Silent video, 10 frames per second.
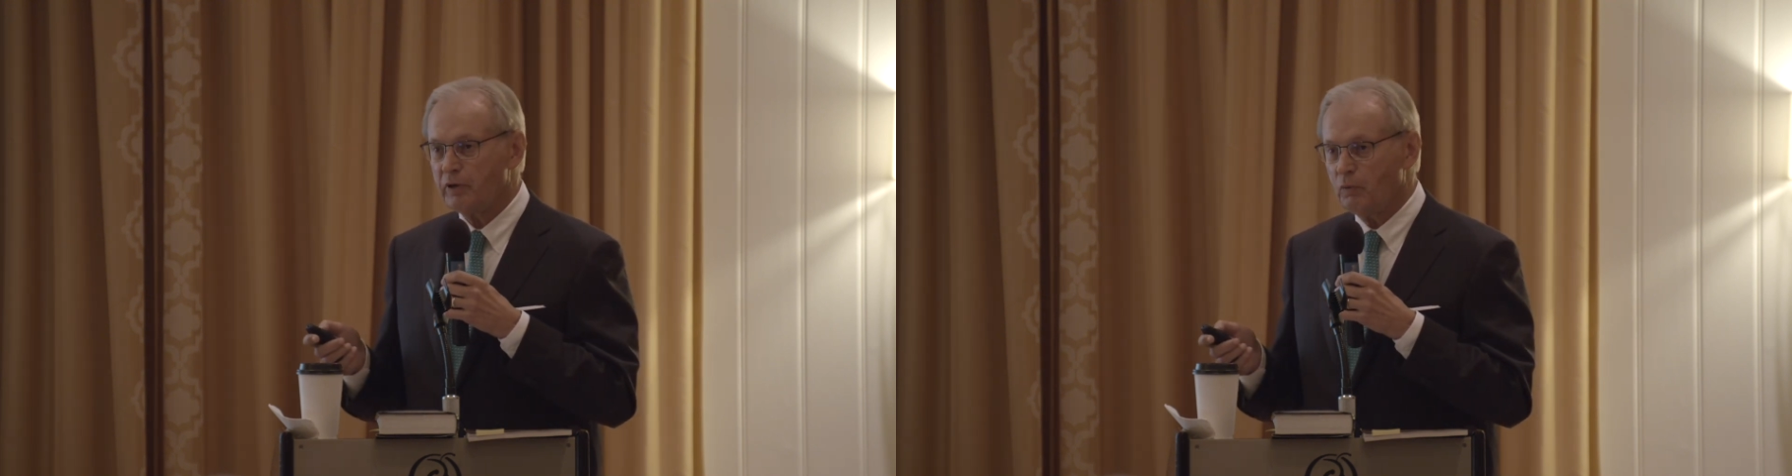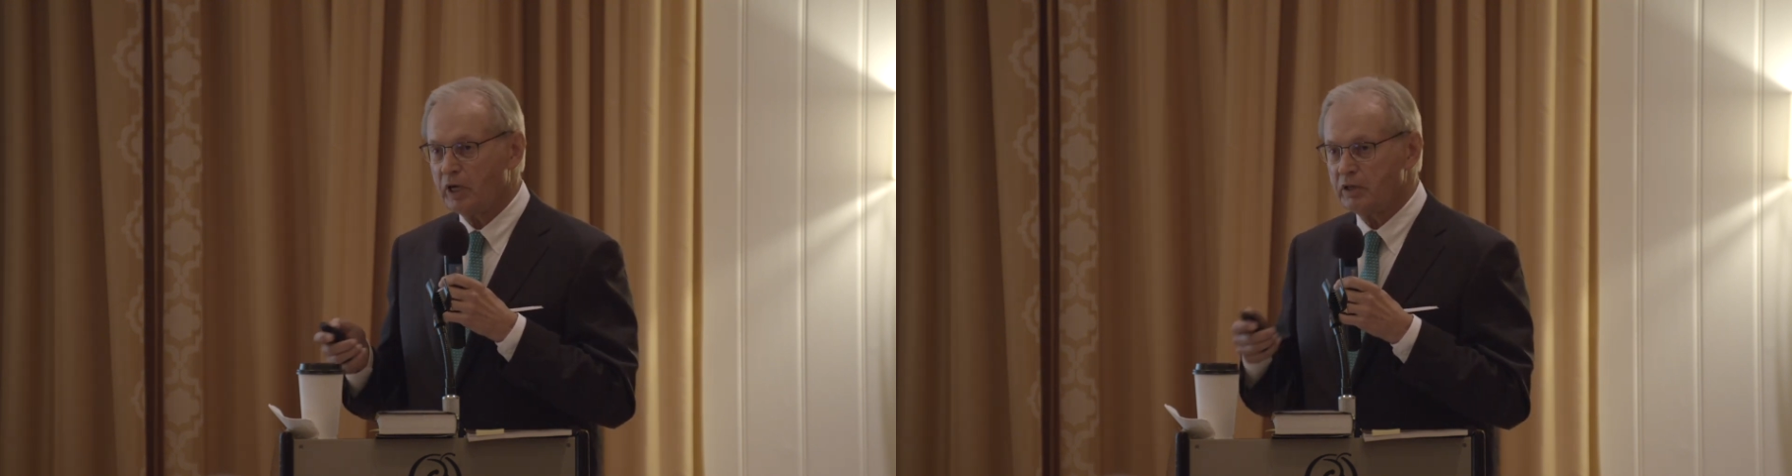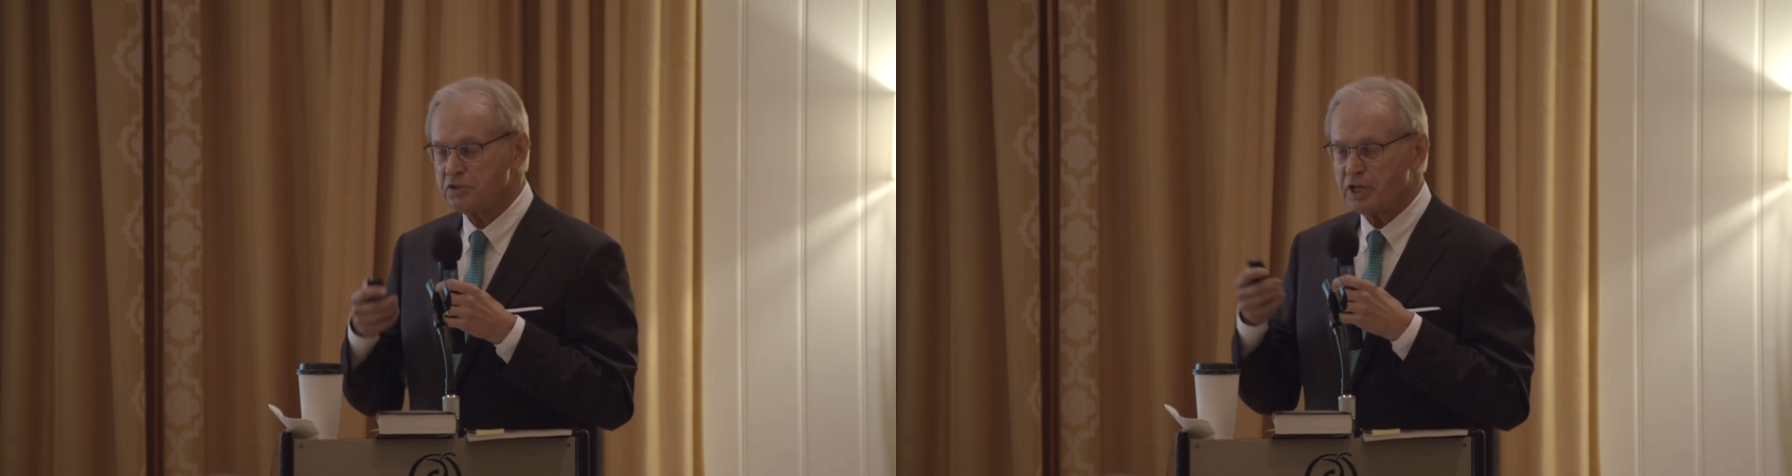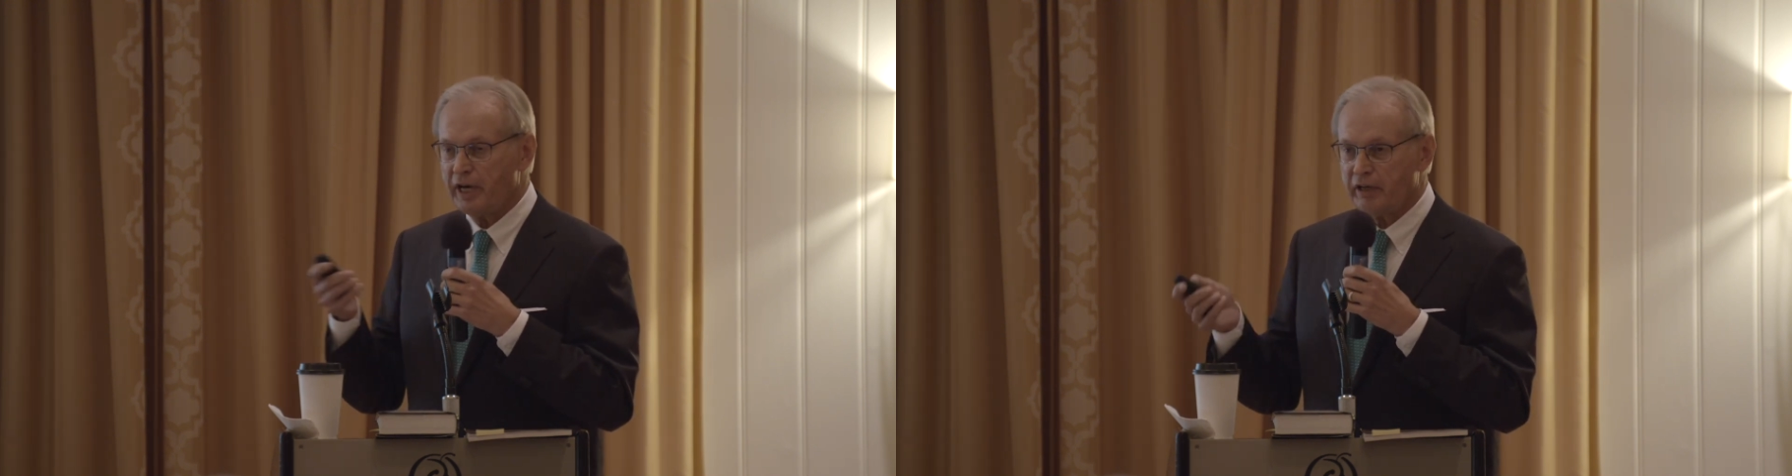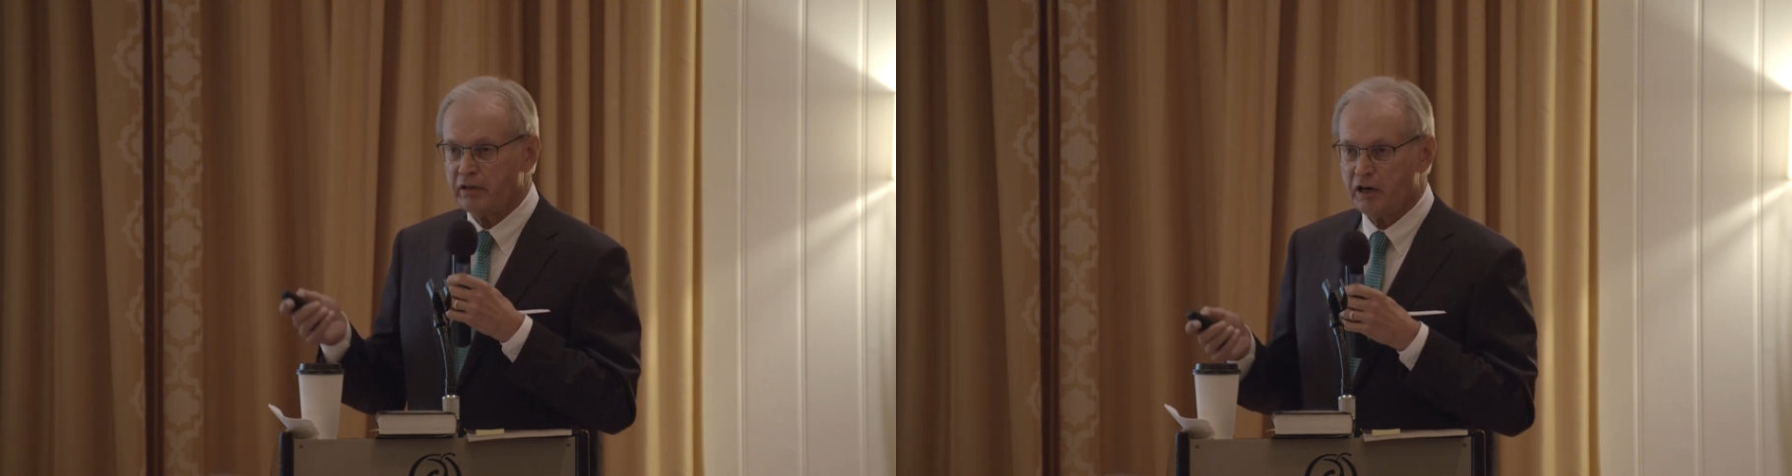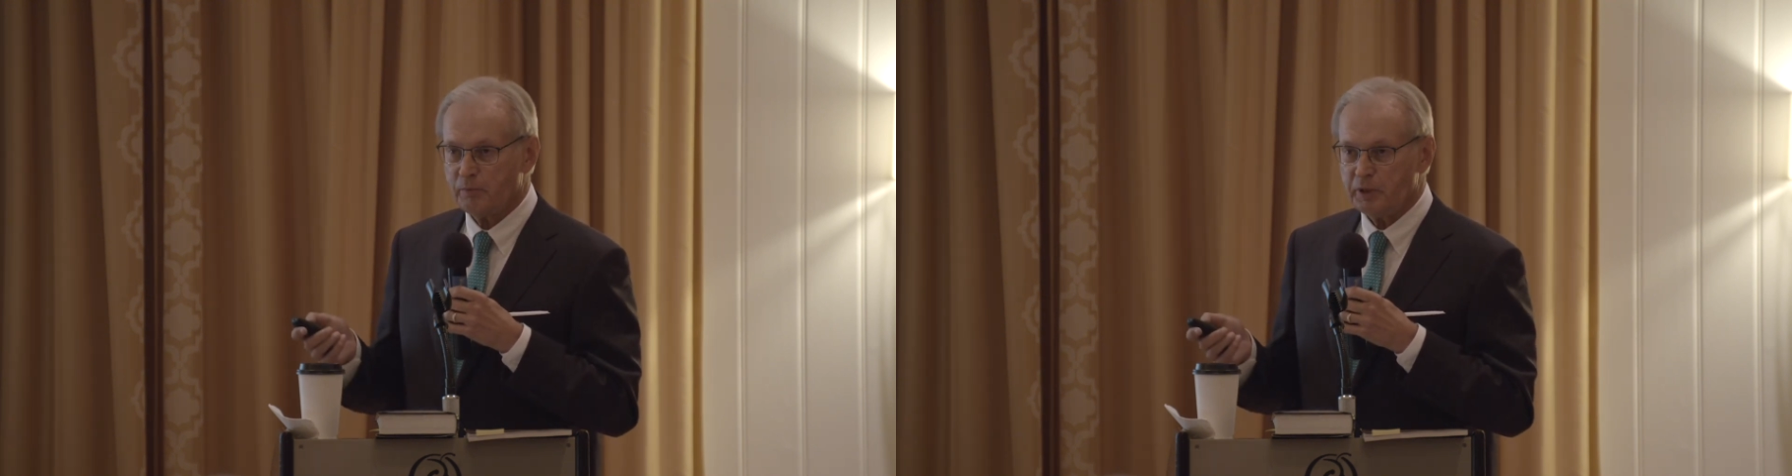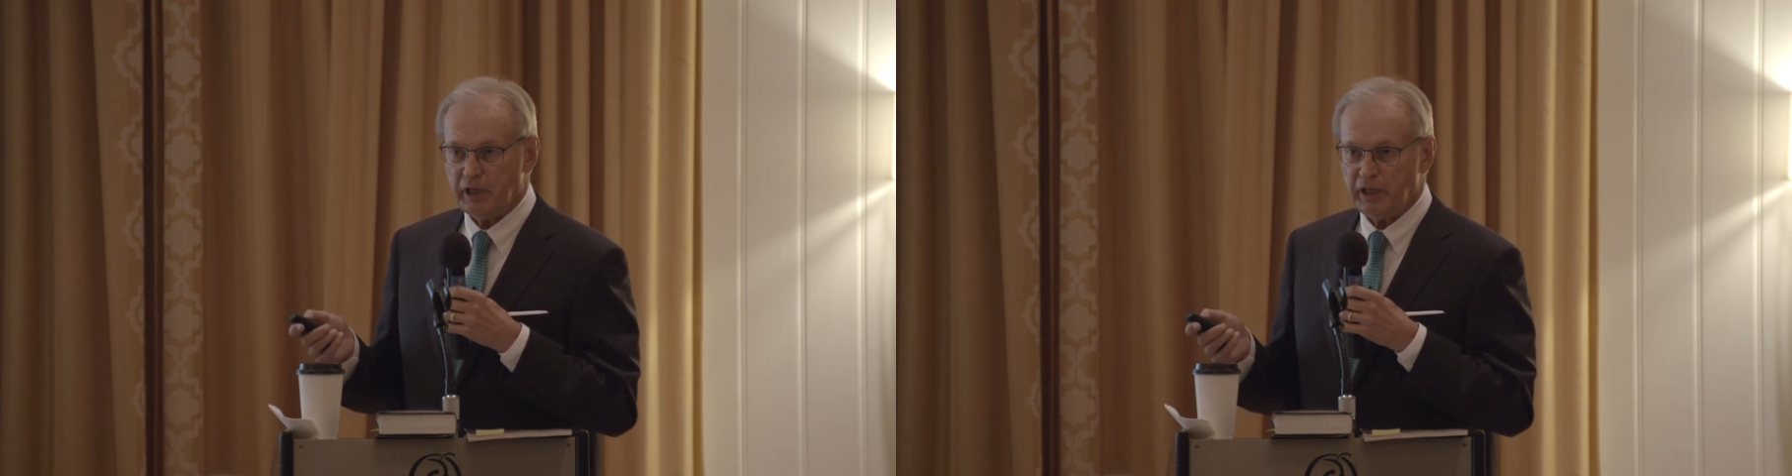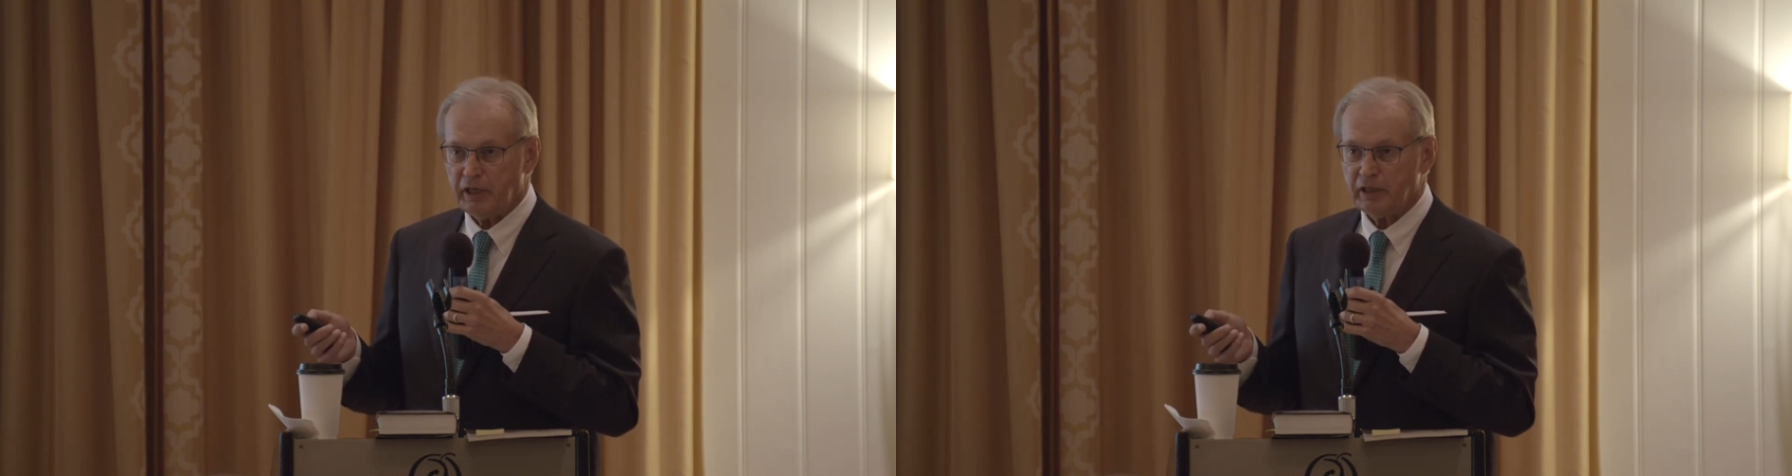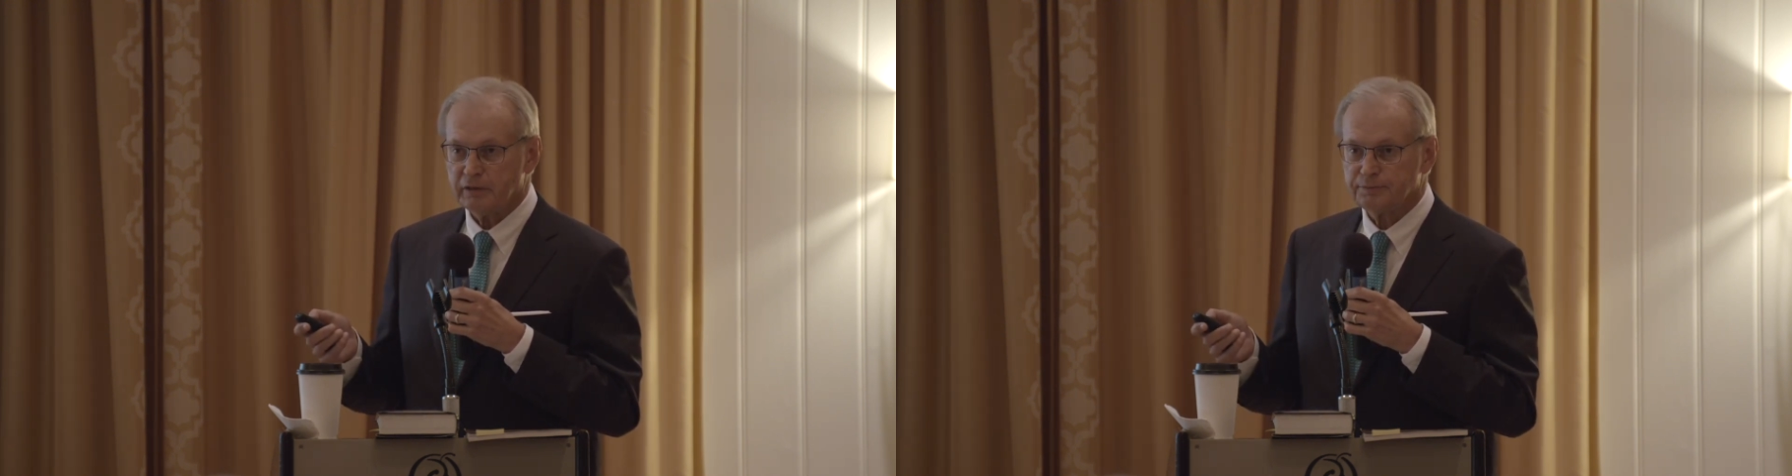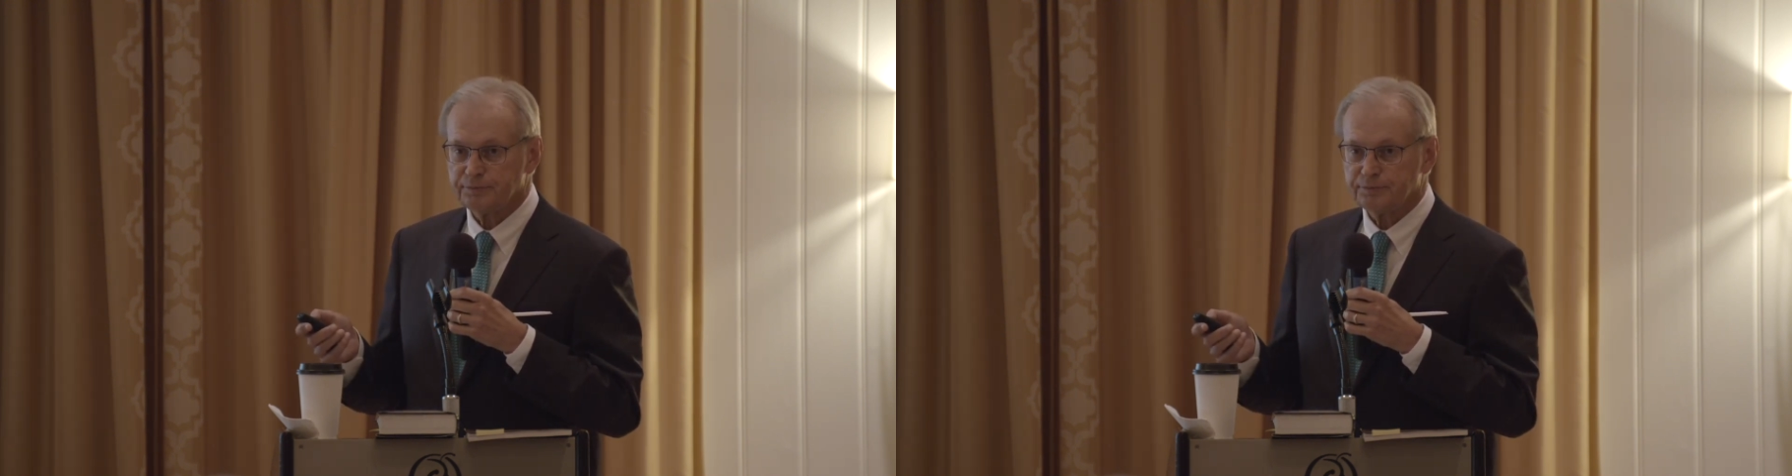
what goes on in carbon dating.